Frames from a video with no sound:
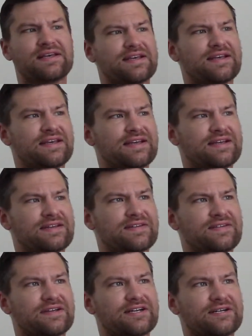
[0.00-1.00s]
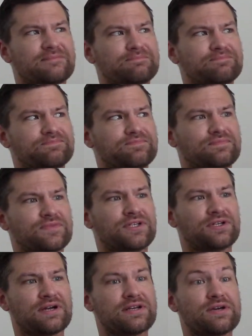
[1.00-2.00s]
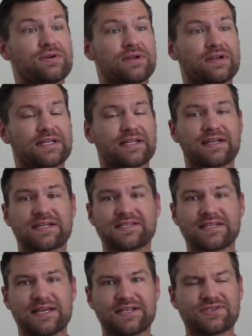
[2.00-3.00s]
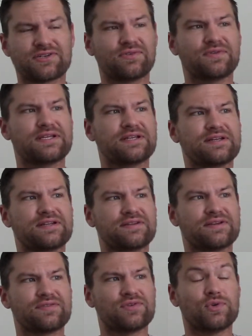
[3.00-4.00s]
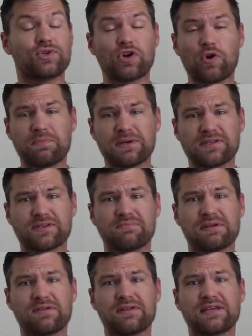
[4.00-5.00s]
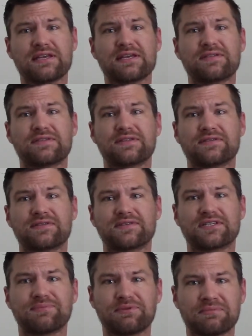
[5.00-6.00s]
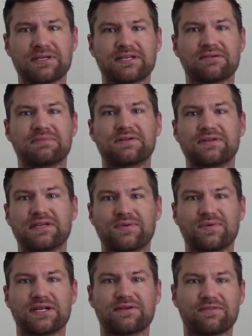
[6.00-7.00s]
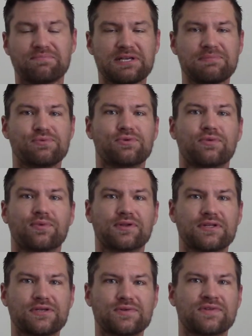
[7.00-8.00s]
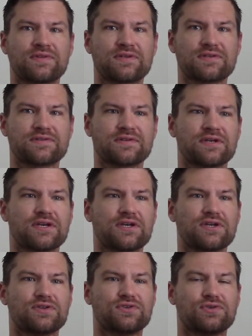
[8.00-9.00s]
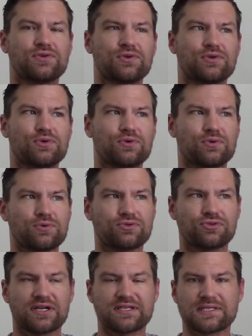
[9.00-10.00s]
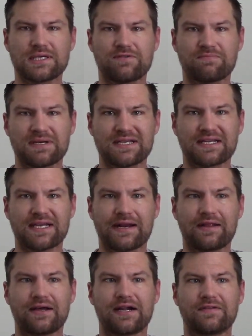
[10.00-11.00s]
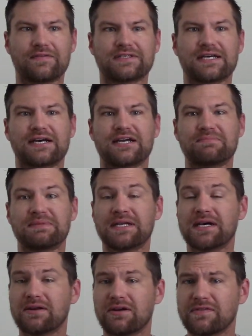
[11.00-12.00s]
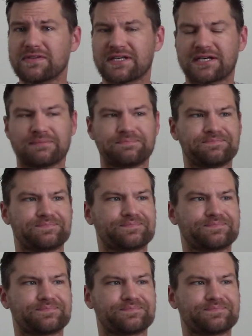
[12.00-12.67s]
and um, you know, I know, like, like I said, certainly in the, the nootropics community and the, the supplement community and whatever, people were really using this to try to self-medicate a lot of the time, but not all the time.